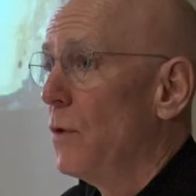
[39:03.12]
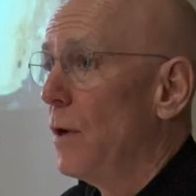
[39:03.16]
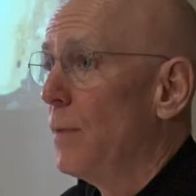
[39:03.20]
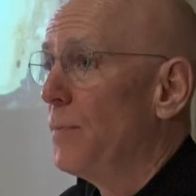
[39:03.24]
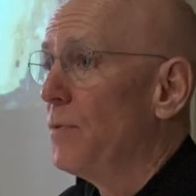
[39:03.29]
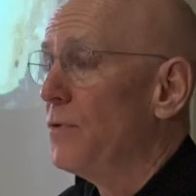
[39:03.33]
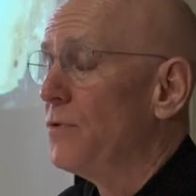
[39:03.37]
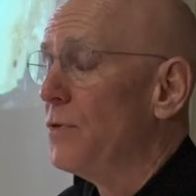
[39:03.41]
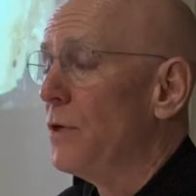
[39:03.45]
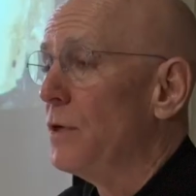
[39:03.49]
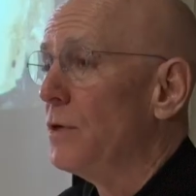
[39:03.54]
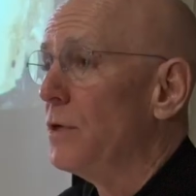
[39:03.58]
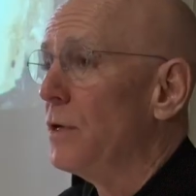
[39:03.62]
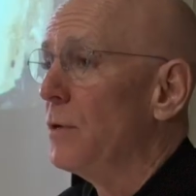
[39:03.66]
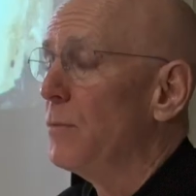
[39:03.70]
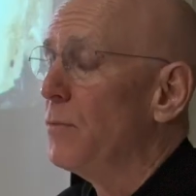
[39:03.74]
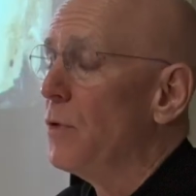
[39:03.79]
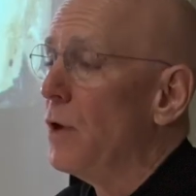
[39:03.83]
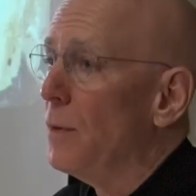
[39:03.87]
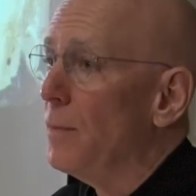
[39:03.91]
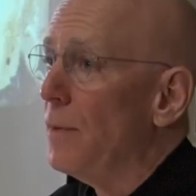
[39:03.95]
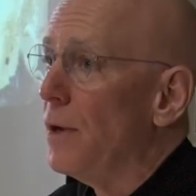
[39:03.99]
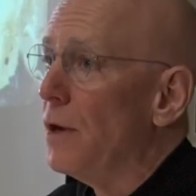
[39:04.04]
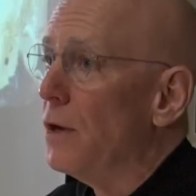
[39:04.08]
representing
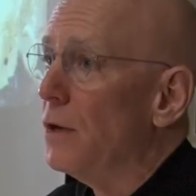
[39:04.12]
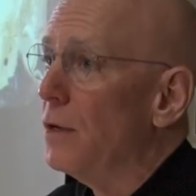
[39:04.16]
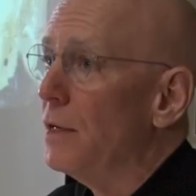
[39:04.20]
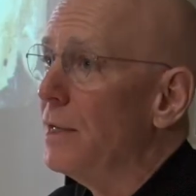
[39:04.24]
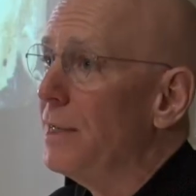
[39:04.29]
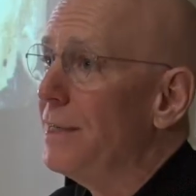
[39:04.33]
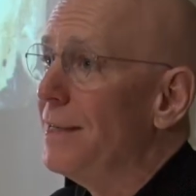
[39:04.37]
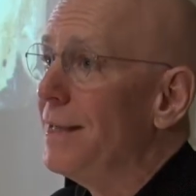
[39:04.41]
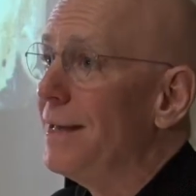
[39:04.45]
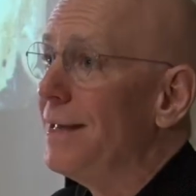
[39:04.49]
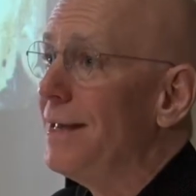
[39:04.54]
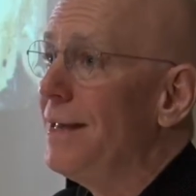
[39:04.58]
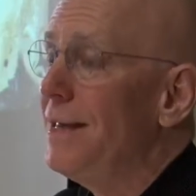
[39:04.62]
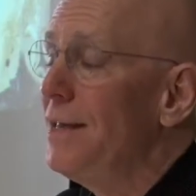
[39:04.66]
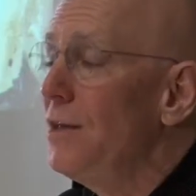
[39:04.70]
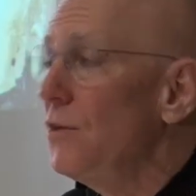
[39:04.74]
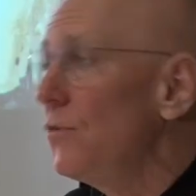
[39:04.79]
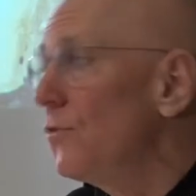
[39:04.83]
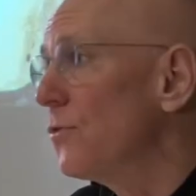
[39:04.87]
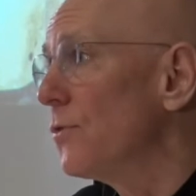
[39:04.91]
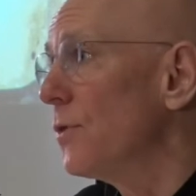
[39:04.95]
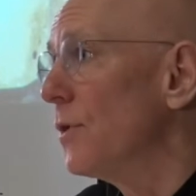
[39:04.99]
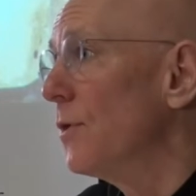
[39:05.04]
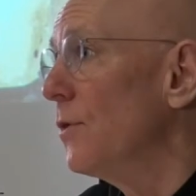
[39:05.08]
primarily the
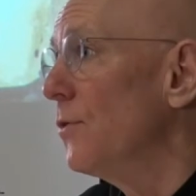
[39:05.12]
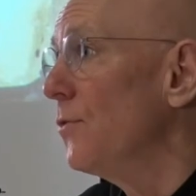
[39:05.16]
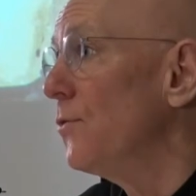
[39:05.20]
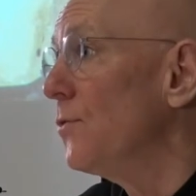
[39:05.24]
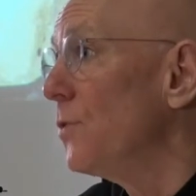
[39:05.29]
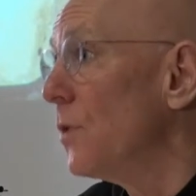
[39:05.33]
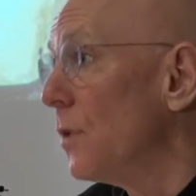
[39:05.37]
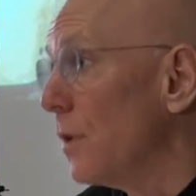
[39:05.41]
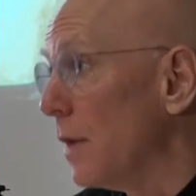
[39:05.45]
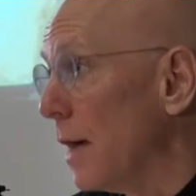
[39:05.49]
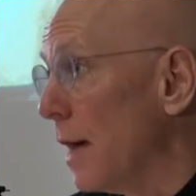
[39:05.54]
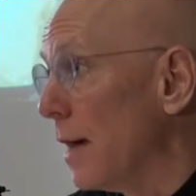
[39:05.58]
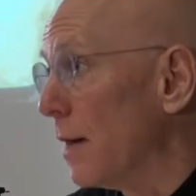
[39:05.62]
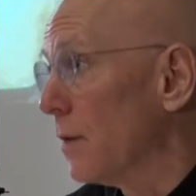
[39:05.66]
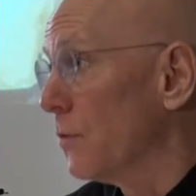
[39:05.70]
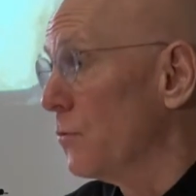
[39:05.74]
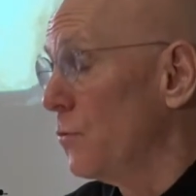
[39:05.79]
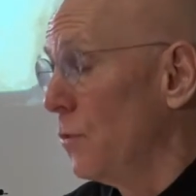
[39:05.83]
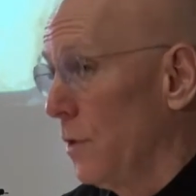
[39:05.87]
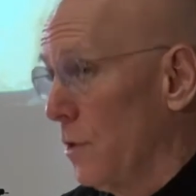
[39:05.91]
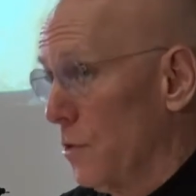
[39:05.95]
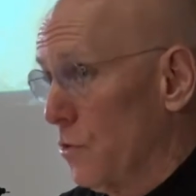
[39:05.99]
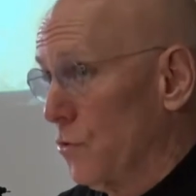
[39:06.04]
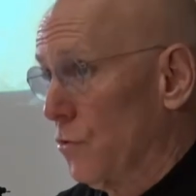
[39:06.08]
East Syriac
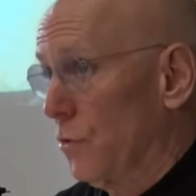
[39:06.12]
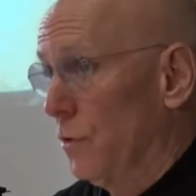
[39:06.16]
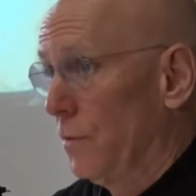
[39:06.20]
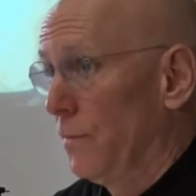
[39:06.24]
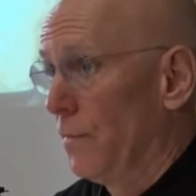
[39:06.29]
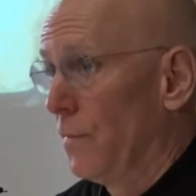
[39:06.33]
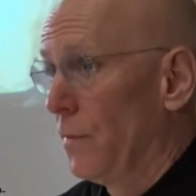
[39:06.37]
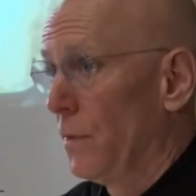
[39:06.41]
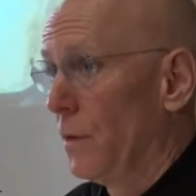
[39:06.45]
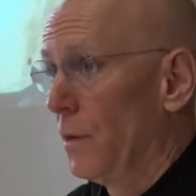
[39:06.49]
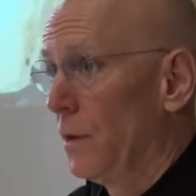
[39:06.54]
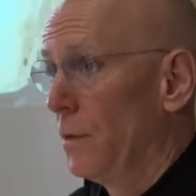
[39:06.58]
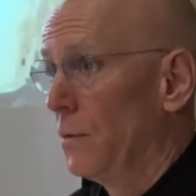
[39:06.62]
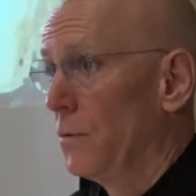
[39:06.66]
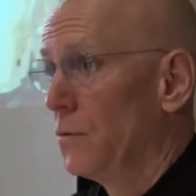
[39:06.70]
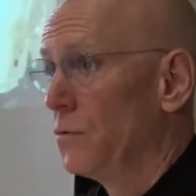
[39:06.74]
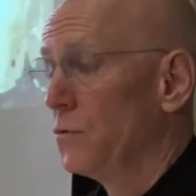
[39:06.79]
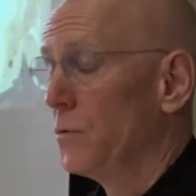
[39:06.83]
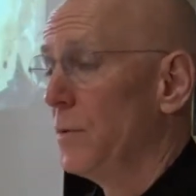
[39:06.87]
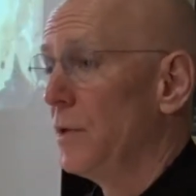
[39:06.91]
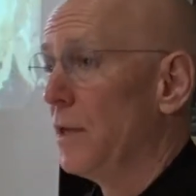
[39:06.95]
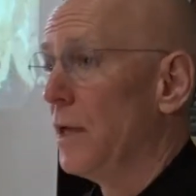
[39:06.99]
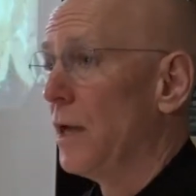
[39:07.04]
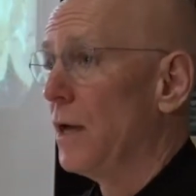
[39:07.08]
tradition,
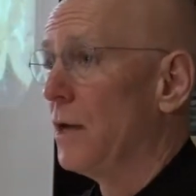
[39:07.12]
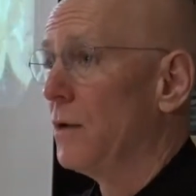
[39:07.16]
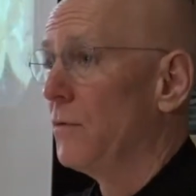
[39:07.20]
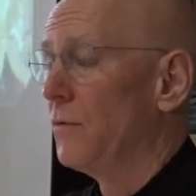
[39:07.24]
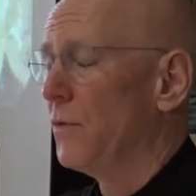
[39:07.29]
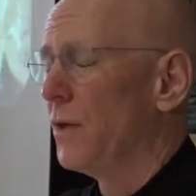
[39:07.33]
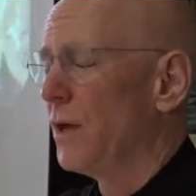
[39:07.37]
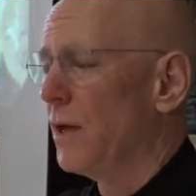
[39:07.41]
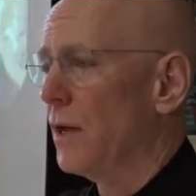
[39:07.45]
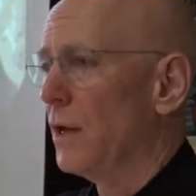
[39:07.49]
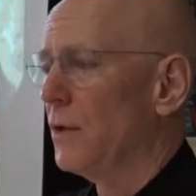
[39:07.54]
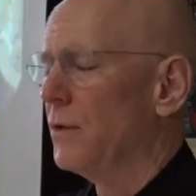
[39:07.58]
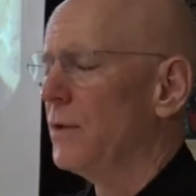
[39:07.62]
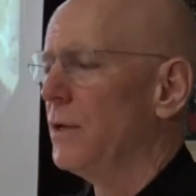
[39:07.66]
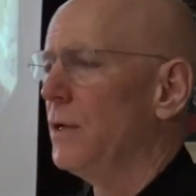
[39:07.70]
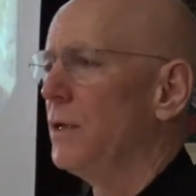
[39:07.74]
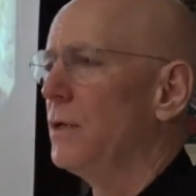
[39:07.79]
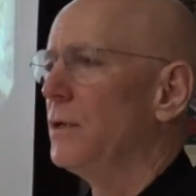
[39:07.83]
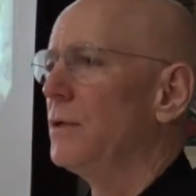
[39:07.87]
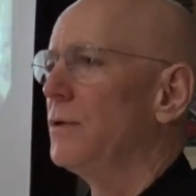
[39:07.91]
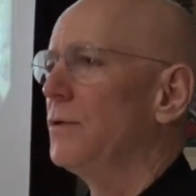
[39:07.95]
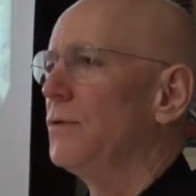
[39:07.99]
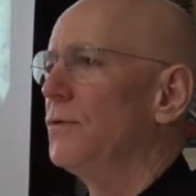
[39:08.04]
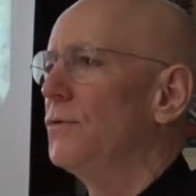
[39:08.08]
which would be that of the
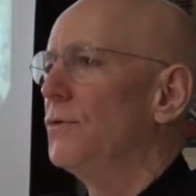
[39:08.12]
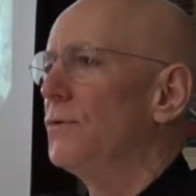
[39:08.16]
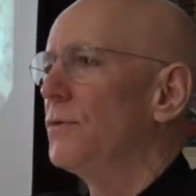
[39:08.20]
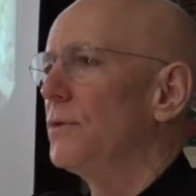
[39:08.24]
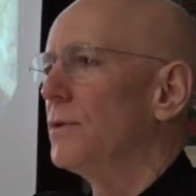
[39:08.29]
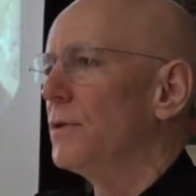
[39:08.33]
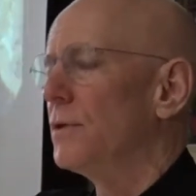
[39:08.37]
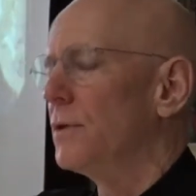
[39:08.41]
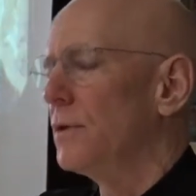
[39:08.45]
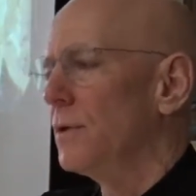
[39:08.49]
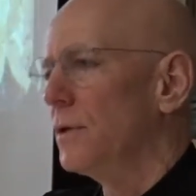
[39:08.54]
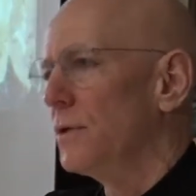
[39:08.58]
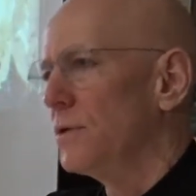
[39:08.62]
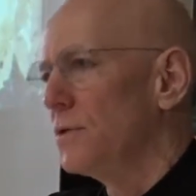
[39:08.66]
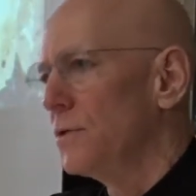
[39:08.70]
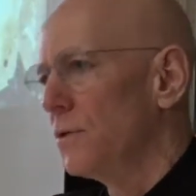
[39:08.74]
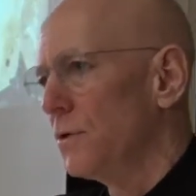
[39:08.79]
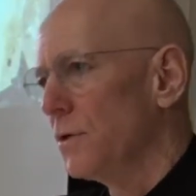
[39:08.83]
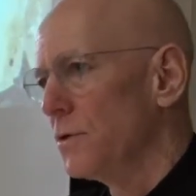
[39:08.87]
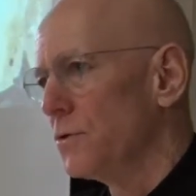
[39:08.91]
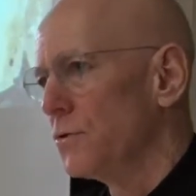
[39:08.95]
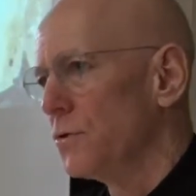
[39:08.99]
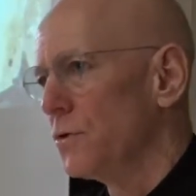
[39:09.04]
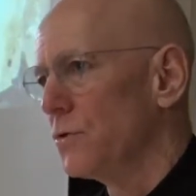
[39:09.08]
Chaldeans, the
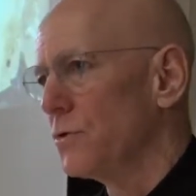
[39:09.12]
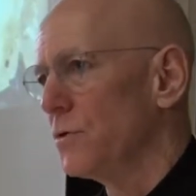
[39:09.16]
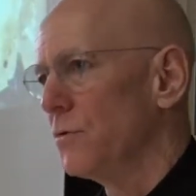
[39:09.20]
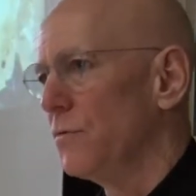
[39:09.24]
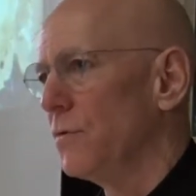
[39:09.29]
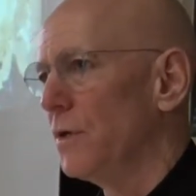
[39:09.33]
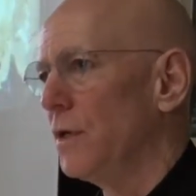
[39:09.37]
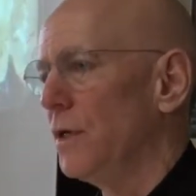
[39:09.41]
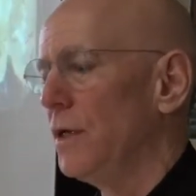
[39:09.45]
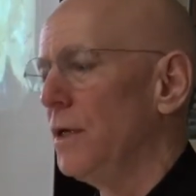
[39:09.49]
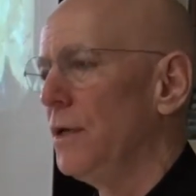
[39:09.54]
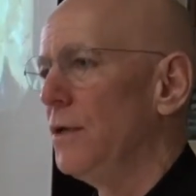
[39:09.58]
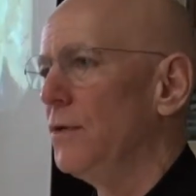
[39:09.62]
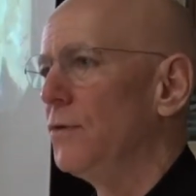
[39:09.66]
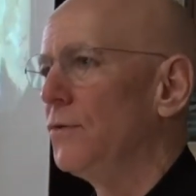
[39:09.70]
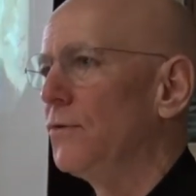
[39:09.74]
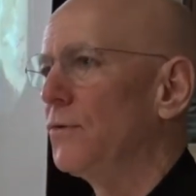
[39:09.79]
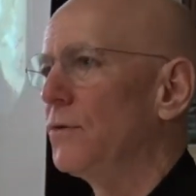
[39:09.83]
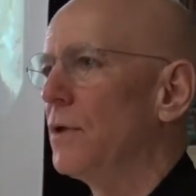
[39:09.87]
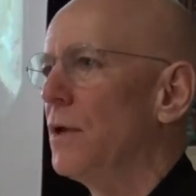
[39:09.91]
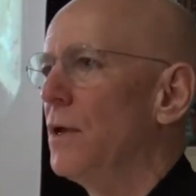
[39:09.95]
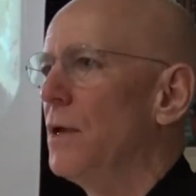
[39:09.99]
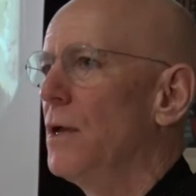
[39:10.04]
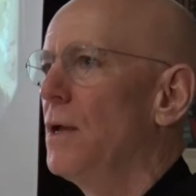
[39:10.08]
Assyrian Church of the
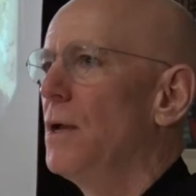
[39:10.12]
East,